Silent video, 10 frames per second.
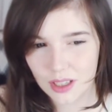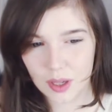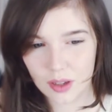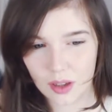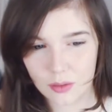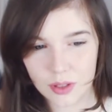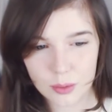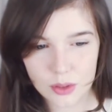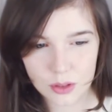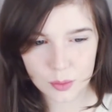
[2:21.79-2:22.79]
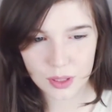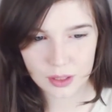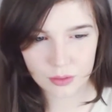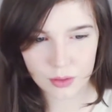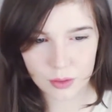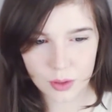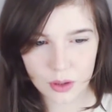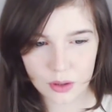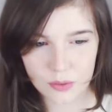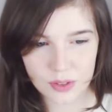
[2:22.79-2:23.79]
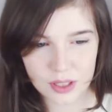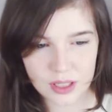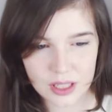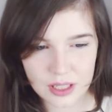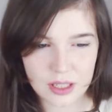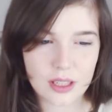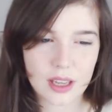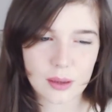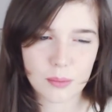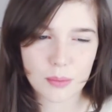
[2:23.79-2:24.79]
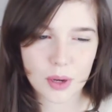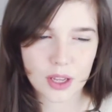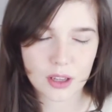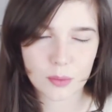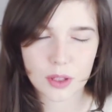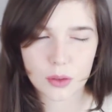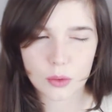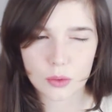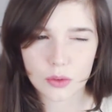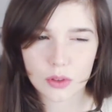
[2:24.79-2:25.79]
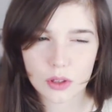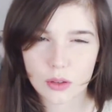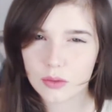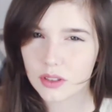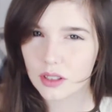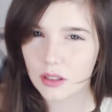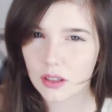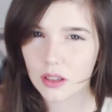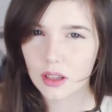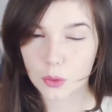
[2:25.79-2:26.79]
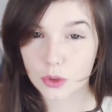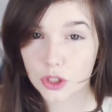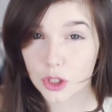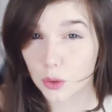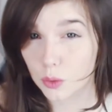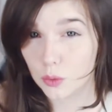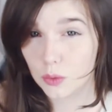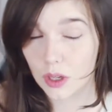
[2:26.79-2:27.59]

but I really want to do a playthrough of an indie game by a company called Coatsink, called Shu,